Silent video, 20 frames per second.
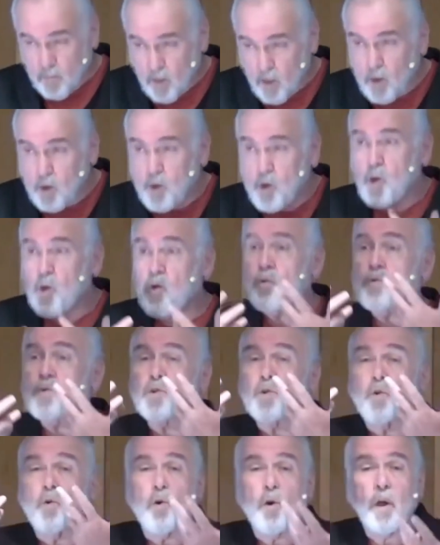you
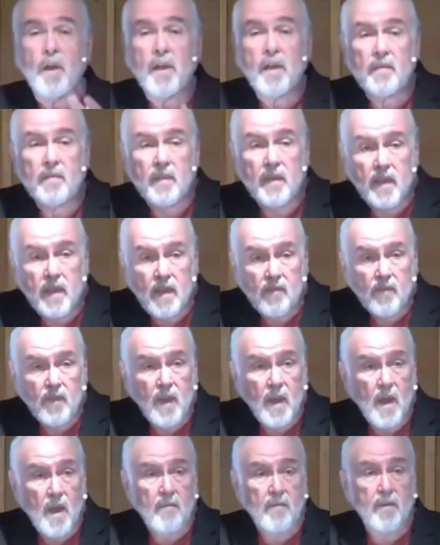joy in the
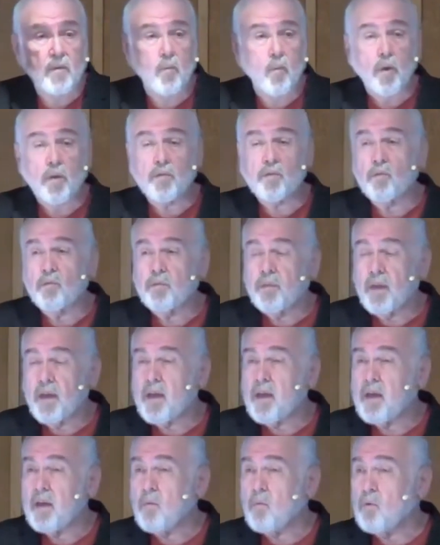giving of it, whether
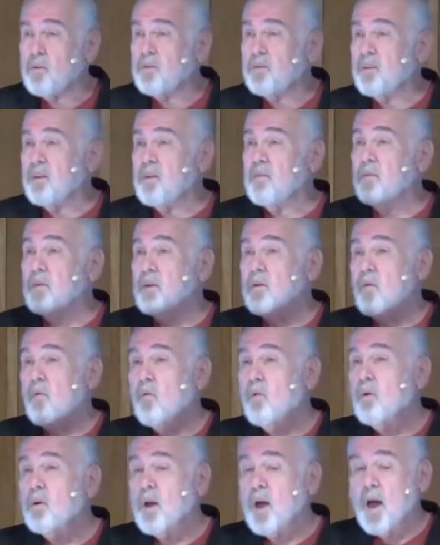they receive it
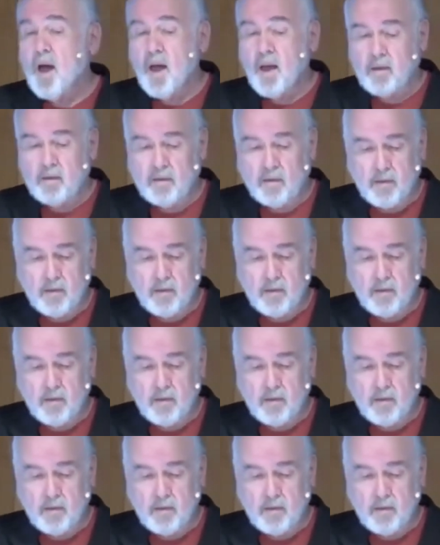or not.